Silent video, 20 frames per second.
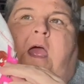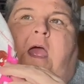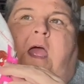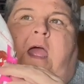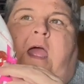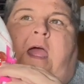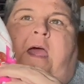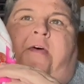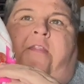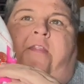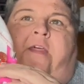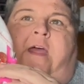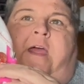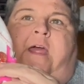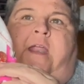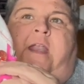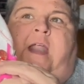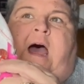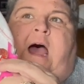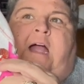And
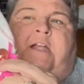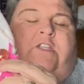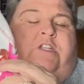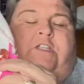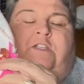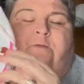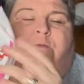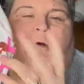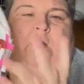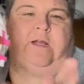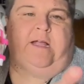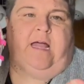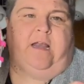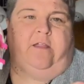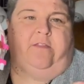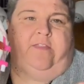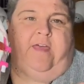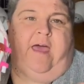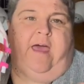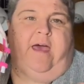then I just work out
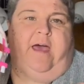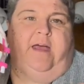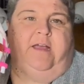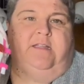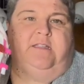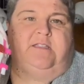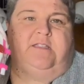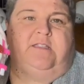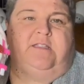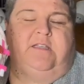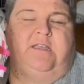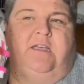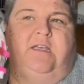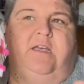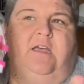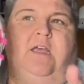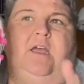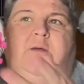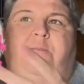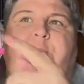of that
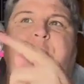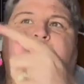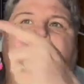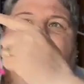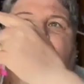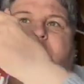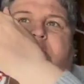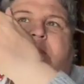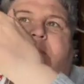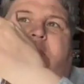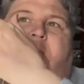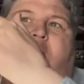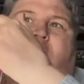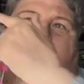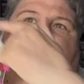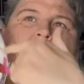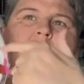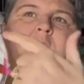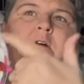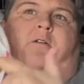because
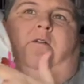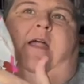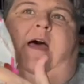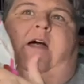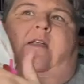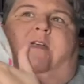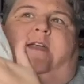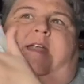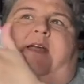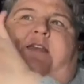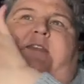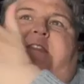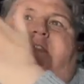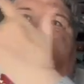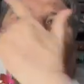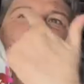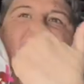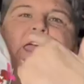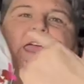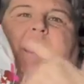I go around and I
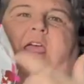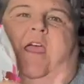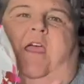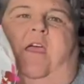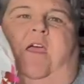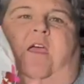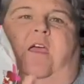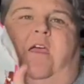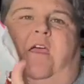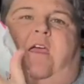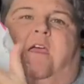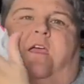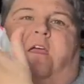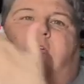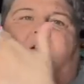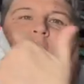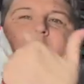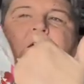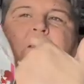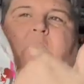see,
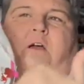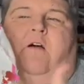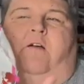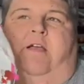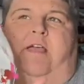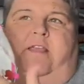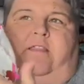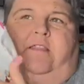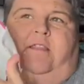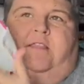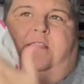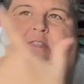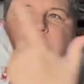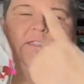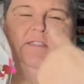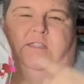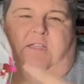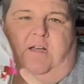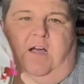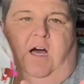okay, this
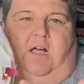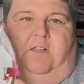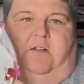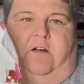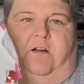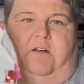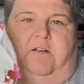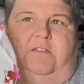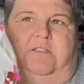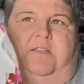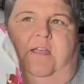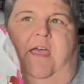is the colors.